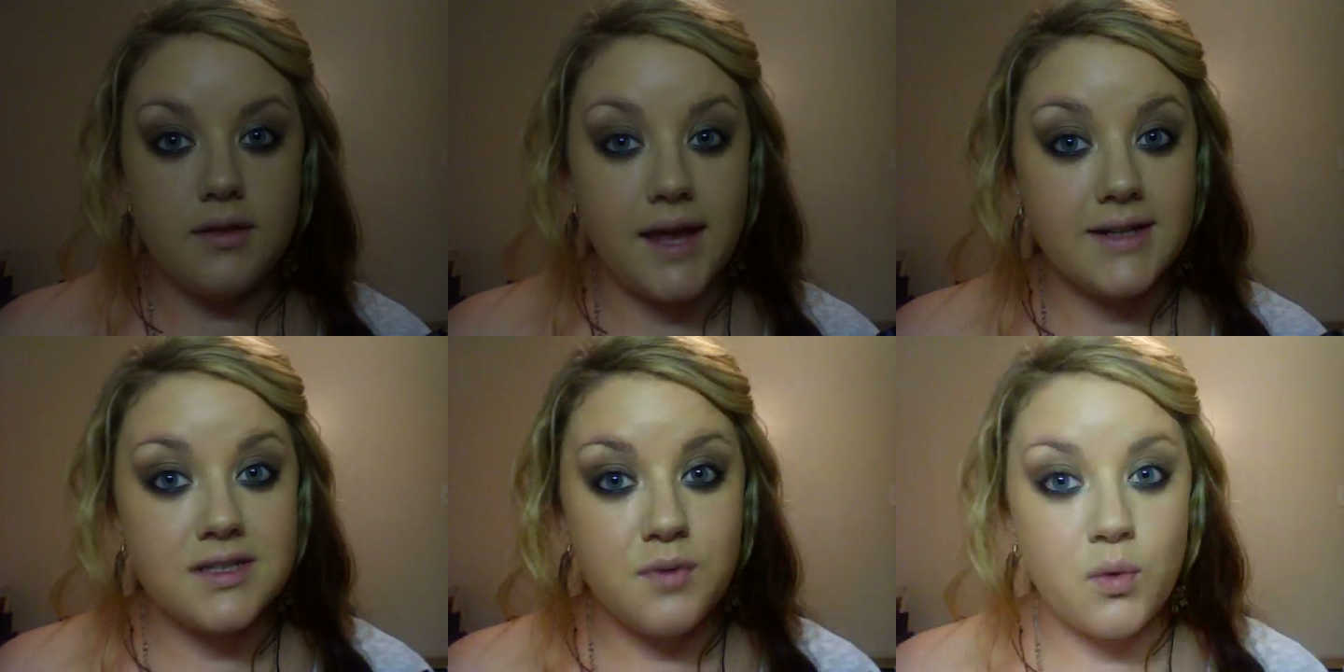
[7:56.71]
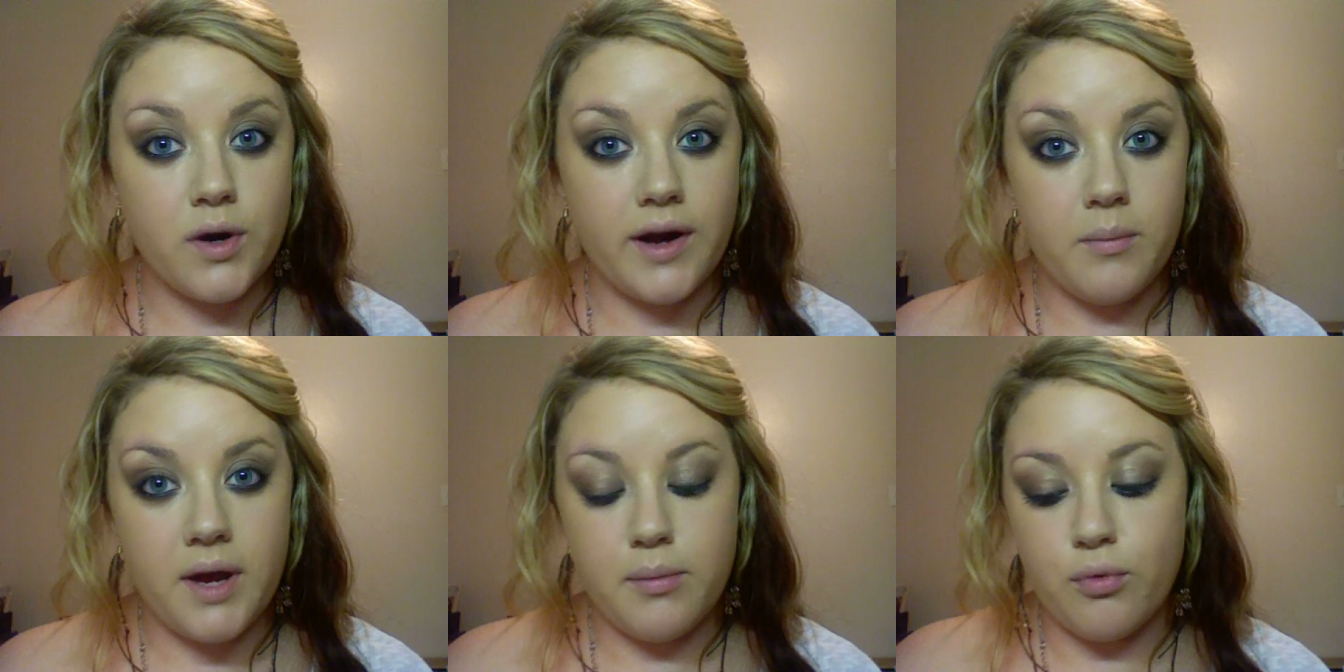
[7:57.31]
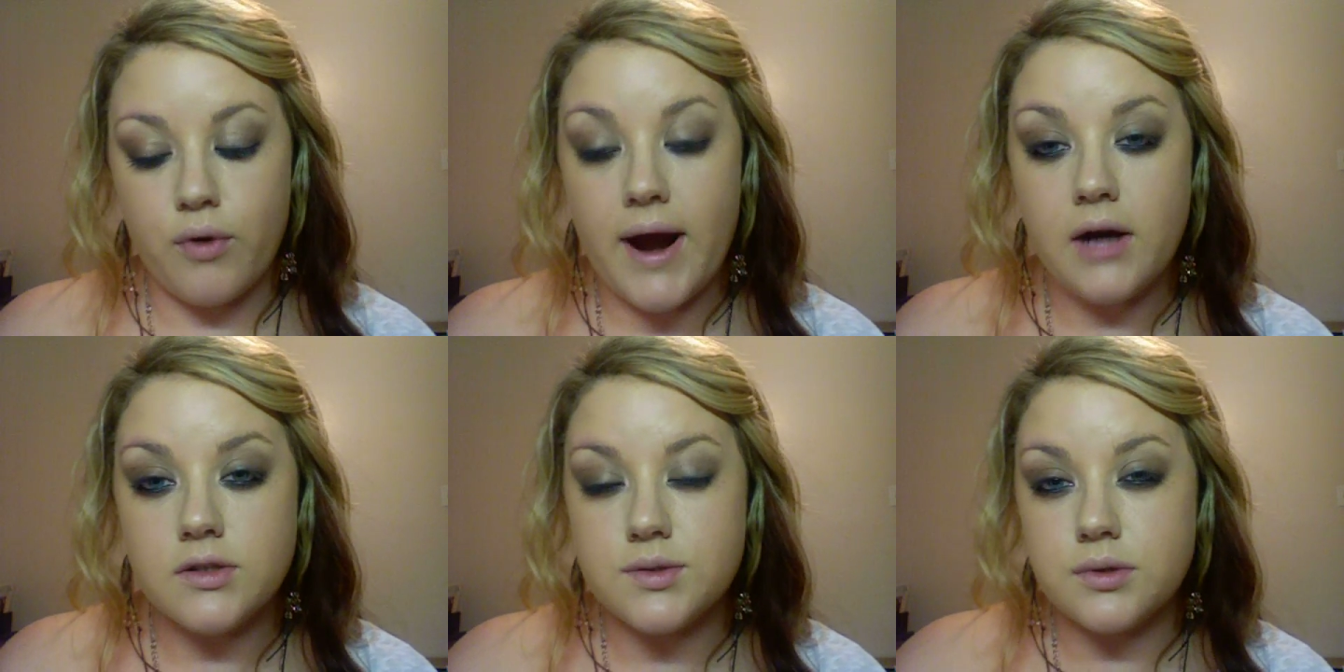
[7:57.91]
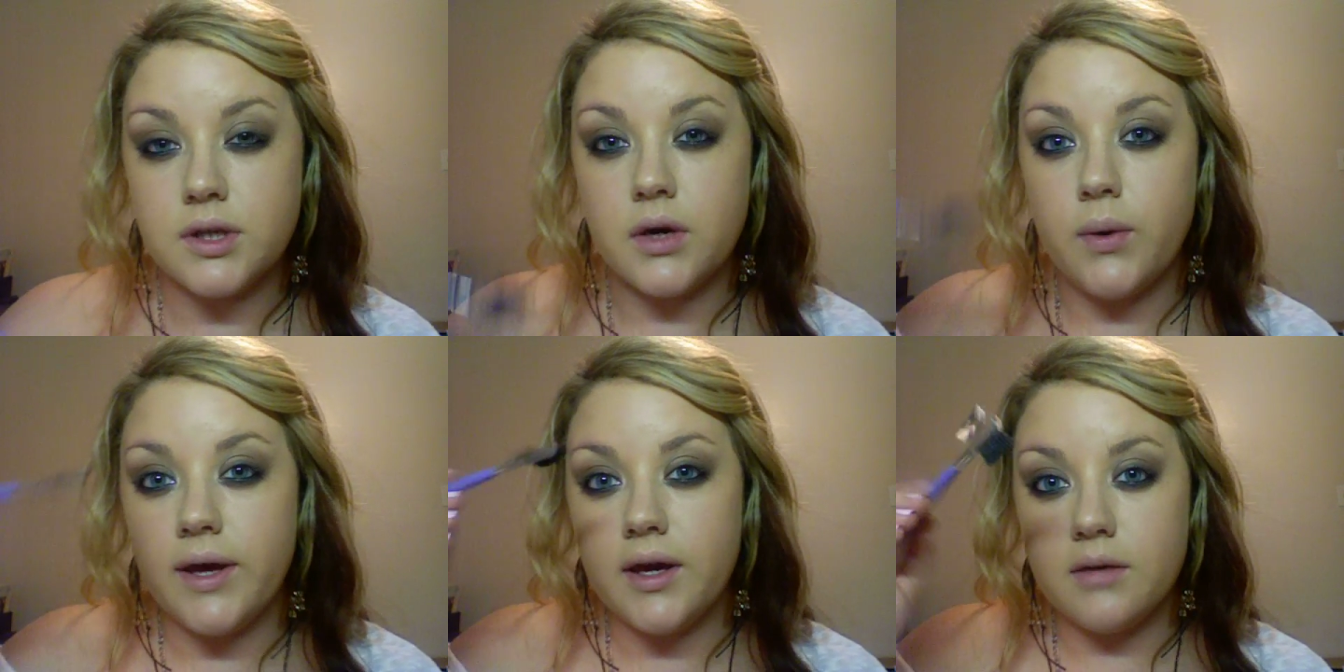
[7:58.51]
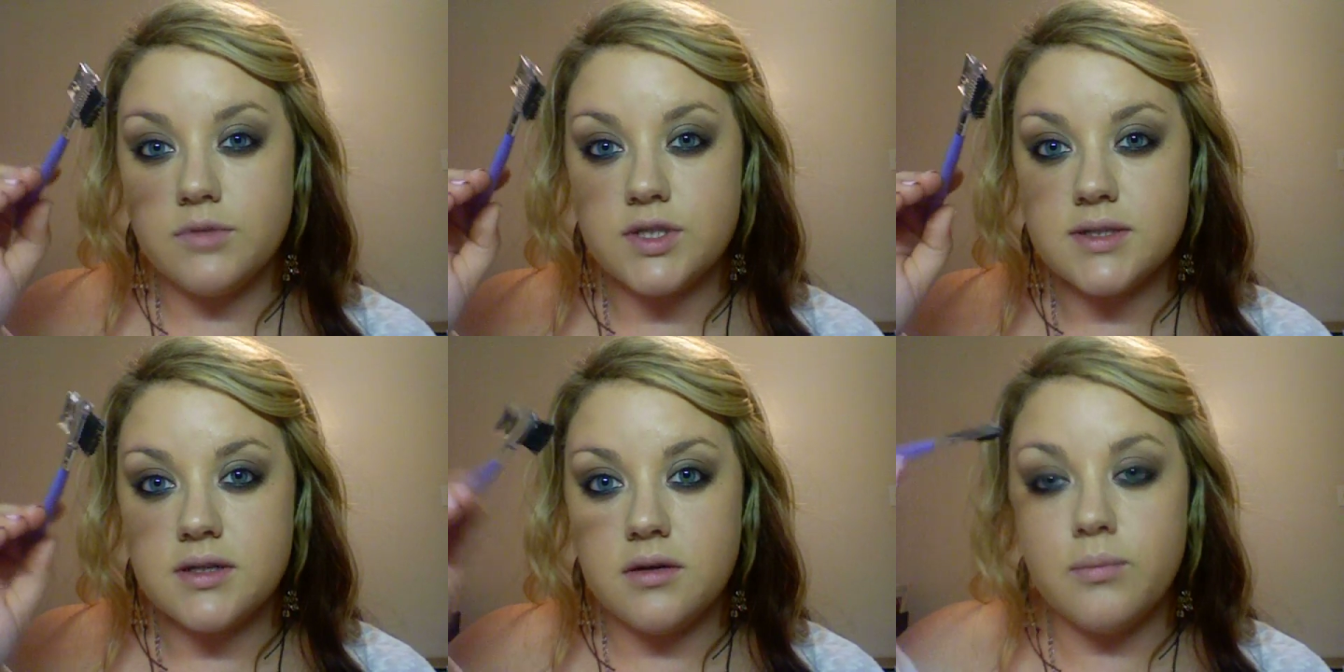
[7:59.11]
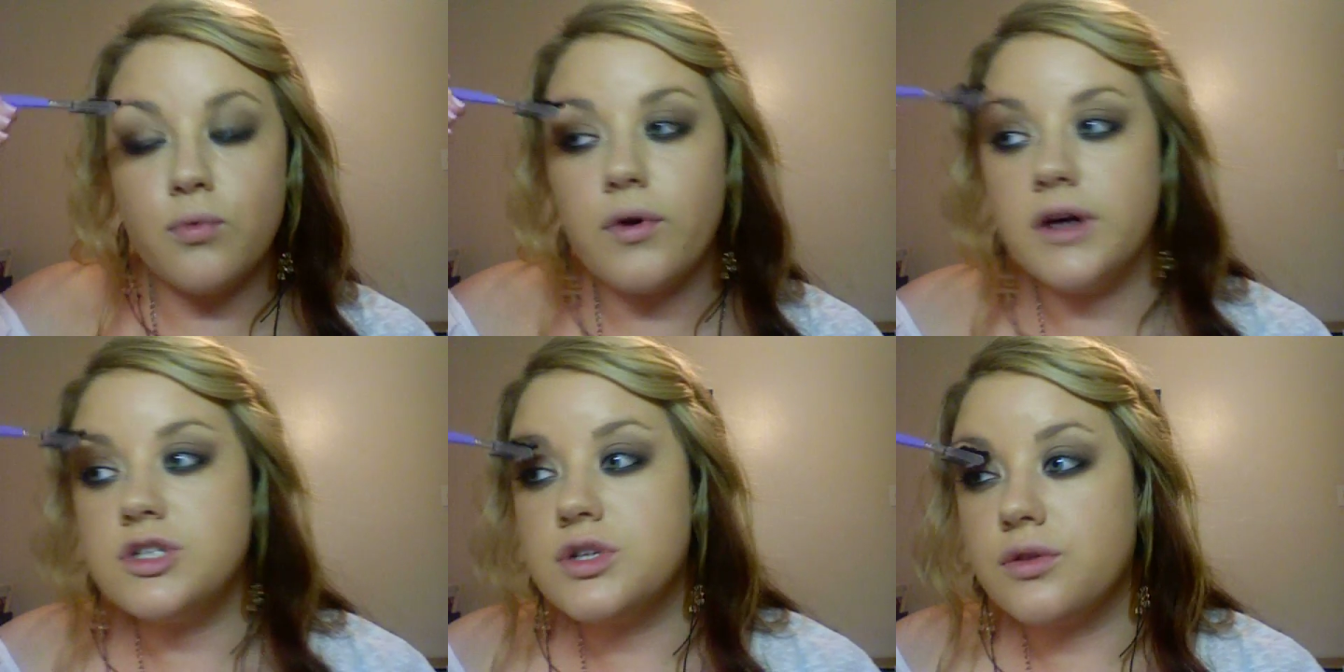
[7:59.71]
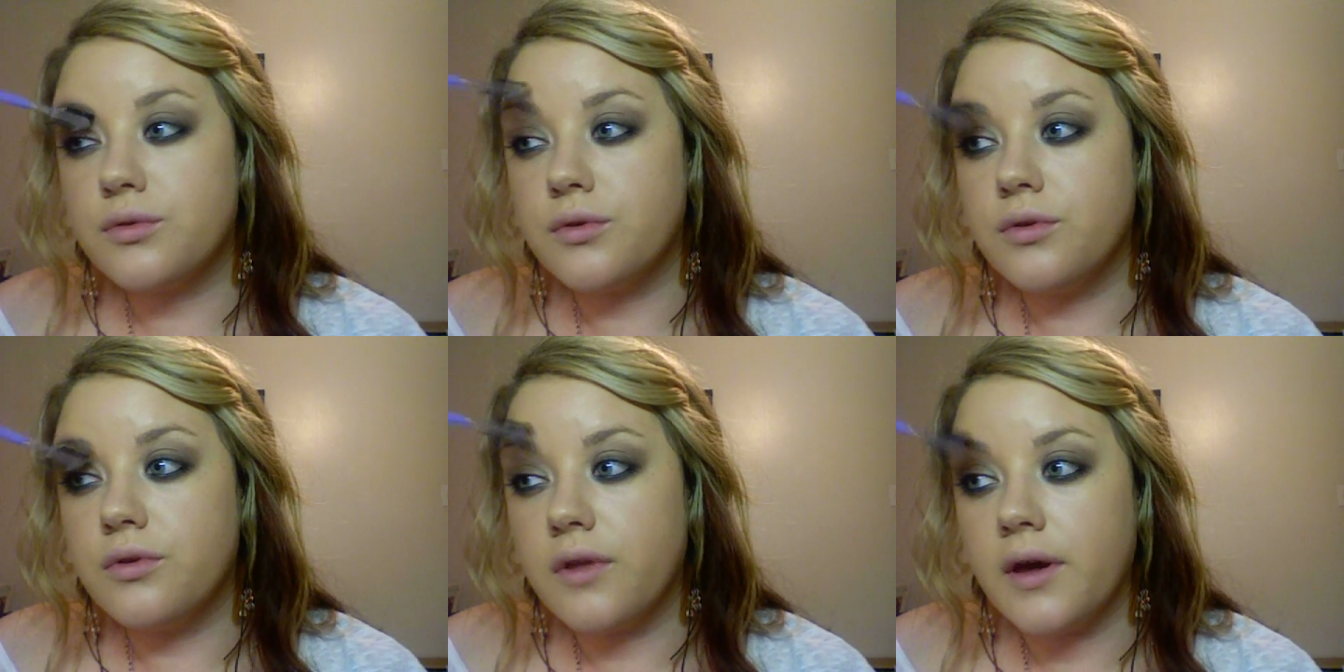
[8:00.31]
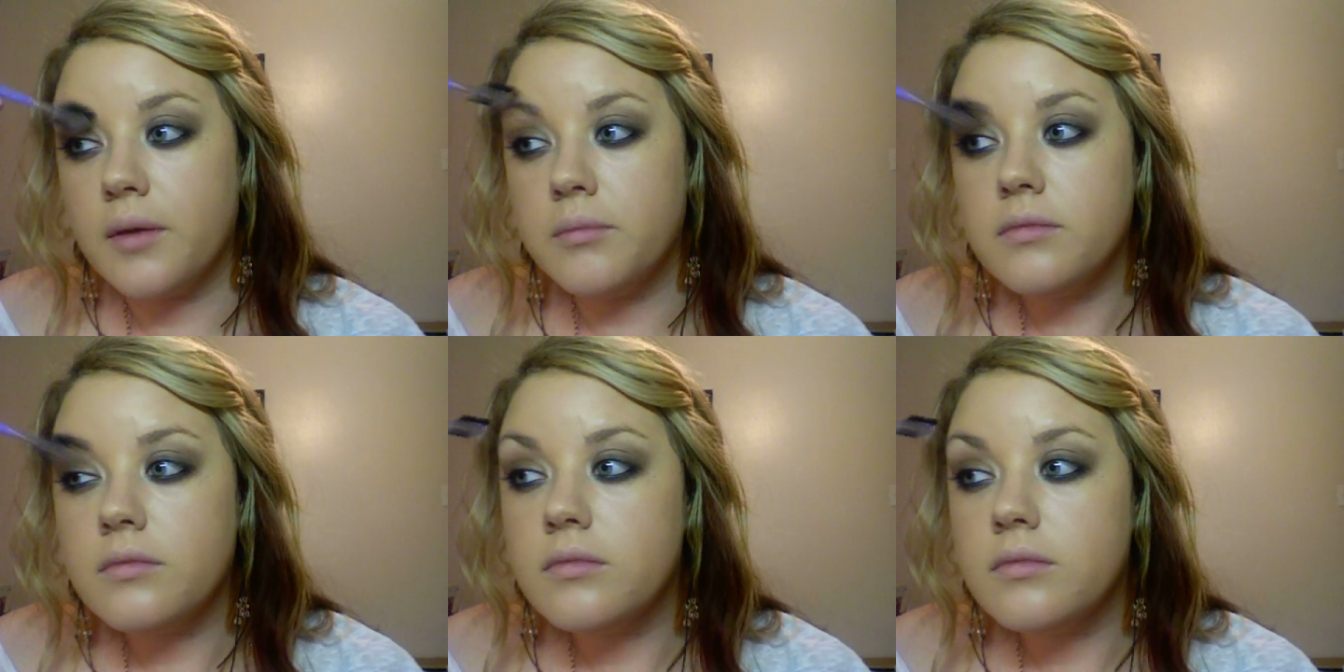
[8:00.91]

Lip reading: Next, I'm going to work on my brows really quick, and I'm just going to brush through them.